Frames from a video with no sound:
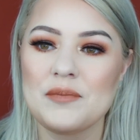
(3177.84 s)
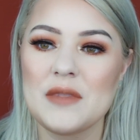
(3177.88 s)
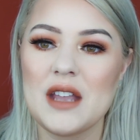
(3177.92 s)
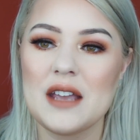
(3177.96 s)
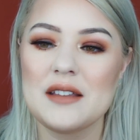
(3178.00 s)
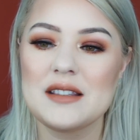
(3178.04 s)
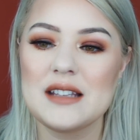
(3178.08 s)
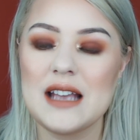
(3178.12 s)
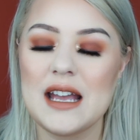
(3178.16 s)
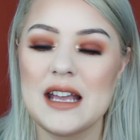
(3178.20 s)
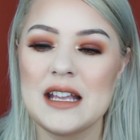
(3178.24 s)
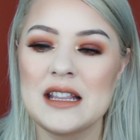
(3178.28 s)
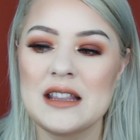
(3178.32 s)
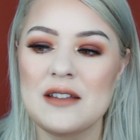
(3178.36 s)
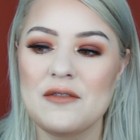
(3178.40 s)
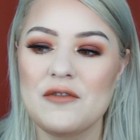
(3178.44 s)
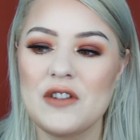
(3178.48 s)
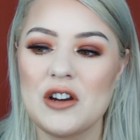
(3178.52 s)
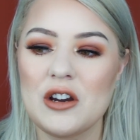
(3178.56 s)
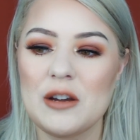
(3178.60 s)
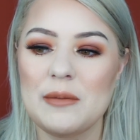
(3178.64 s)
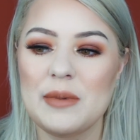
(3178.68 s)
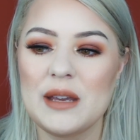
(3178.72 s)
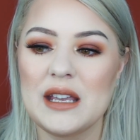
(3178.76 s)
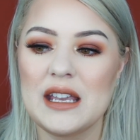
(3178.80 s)
It's in the
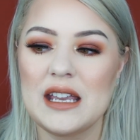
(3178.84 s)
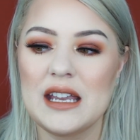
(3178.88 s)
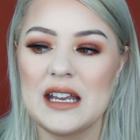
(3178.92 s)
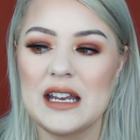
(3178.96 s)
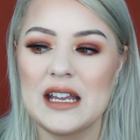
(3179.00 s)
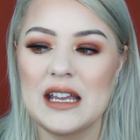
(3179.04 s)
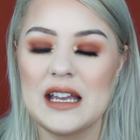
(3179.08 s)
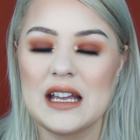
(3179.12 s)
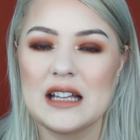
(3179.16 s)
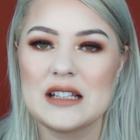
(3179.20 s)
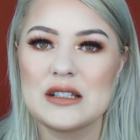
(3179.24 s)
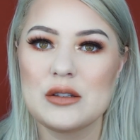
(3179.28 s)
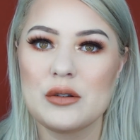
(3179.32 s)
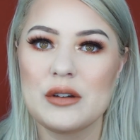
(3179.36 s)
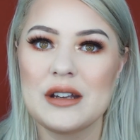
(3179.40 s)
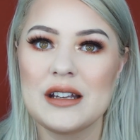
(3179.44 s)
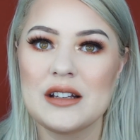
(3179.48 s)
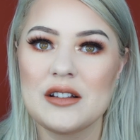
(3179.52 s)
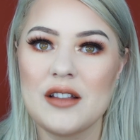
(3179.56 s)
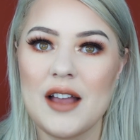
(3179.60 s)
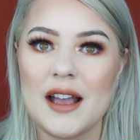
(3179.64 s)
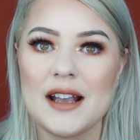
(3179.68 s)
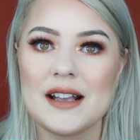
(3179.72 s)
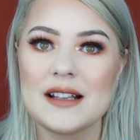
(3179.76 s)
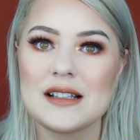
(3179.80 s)
very beginning, it's
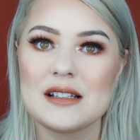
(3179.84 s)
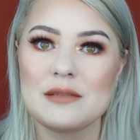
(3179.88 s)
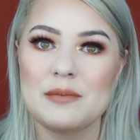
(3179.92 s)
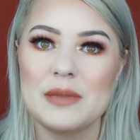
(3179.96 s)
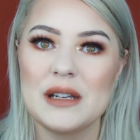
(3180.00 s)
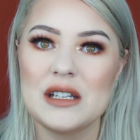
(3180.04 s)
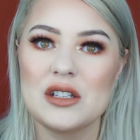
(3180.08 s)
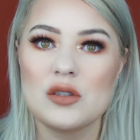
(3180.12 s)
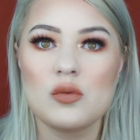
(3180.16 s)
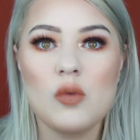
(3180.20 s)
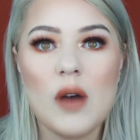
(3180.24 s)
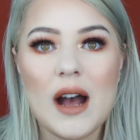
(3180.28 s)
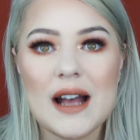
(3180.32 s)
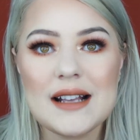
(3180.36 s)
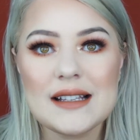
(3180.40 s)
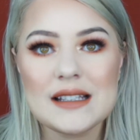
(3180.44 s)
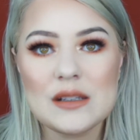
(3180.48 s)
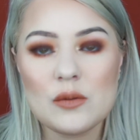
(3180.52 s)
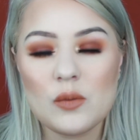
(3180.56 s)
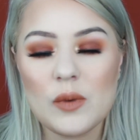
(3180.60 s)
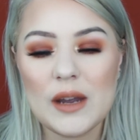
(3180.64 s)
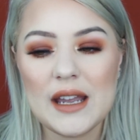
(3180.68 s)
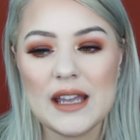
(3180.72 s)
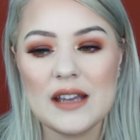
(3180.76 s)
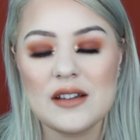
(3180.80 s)
looking like it's be twice
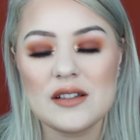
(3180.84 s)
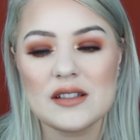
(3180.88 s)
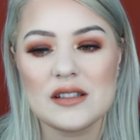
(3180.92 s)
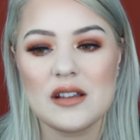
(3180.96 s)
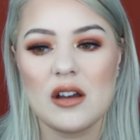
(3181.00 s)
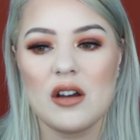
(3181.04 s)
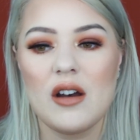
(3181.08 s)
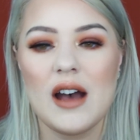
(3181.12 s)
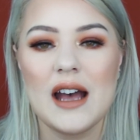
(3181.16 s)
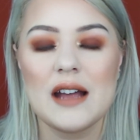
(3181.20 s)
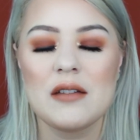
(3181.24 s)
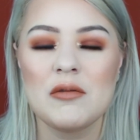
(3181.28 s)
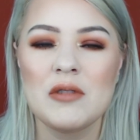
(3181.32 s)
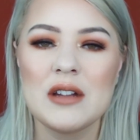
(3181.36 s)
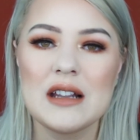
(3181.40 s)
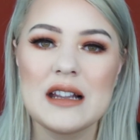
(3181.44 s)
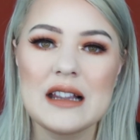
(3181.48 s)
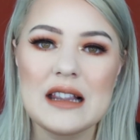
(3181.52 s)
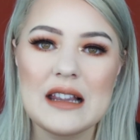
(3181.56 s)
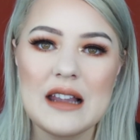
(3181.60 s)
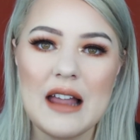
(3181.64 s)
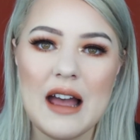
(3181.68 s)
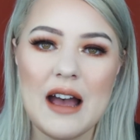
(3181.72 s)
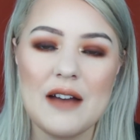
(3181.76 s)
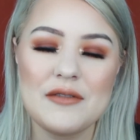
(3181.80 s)
a week, so I would
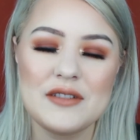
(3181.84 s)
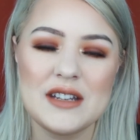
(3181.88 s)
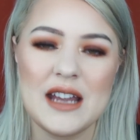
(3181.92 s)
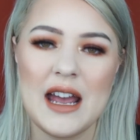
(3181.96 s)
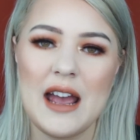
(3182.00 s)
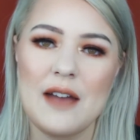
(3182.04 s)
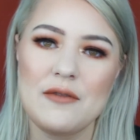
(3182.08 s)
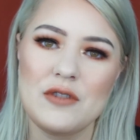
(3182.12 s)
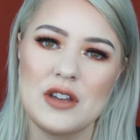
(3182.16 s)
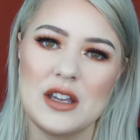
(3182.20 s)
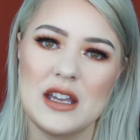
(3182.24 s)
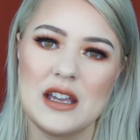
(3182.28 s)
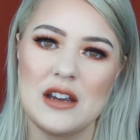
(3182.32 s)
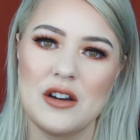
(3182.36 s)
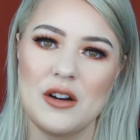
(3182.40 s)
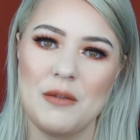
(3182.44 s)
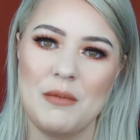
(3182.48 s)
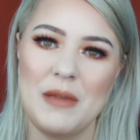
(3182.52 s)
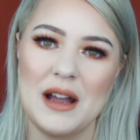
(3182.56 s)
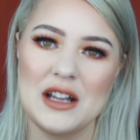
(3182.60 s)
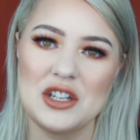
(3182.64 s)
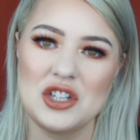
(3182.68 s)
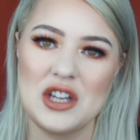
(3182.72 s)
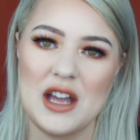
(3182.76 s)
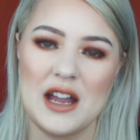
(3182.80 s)
love to have you here on
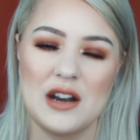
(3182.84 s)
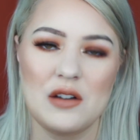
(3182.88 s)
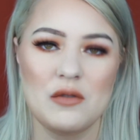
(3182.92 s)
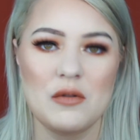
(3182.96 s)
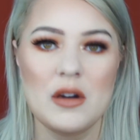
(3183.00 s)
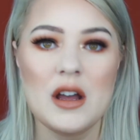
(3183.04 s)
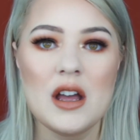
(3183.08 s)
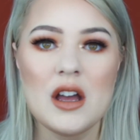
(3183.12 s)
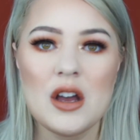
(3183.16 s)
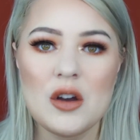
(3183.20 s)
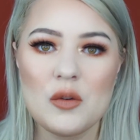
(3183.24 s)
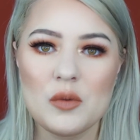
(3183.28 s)
my channel.